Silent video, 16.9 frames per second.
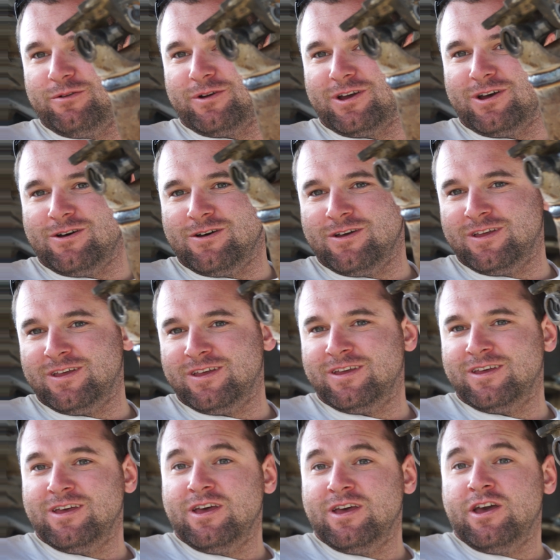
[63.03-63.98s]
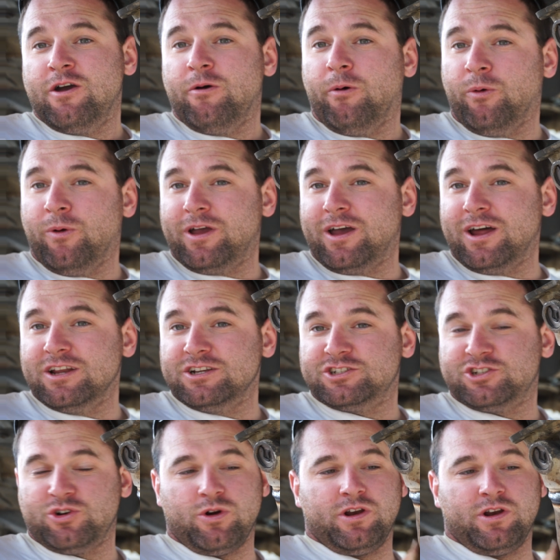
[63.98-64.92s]
we go. We went and got it
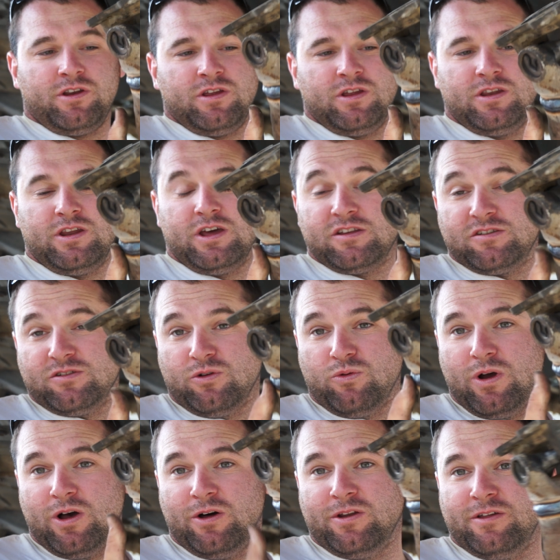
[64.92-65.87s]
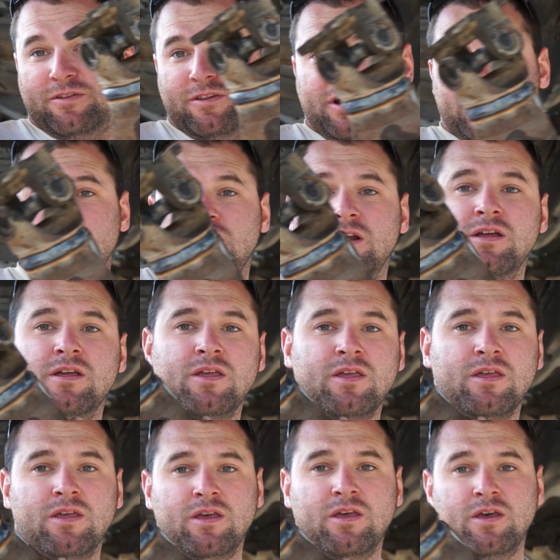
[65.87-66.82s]
shortened. Nice little weld on there.
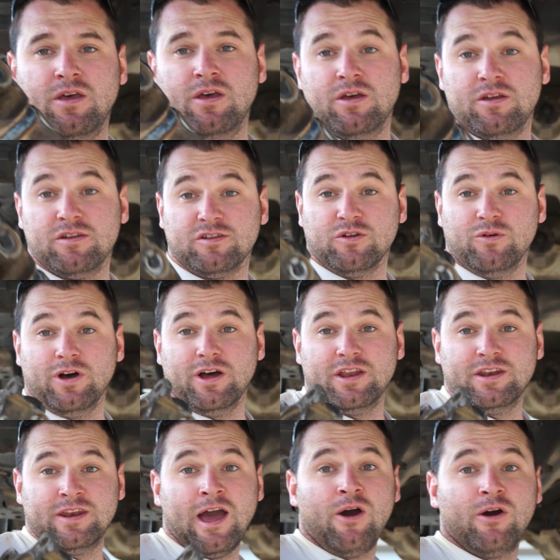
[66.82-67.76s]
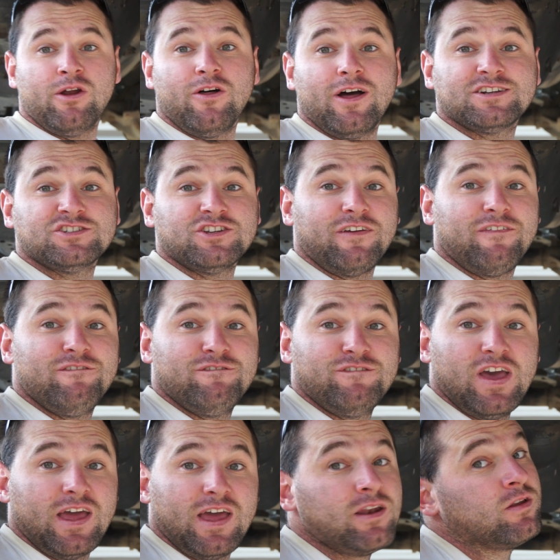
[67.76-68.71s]
So now it'll actually
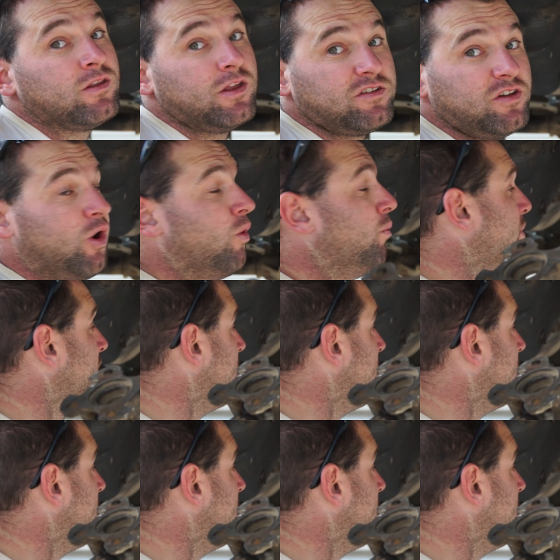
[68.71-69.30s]
fit. Let's hope.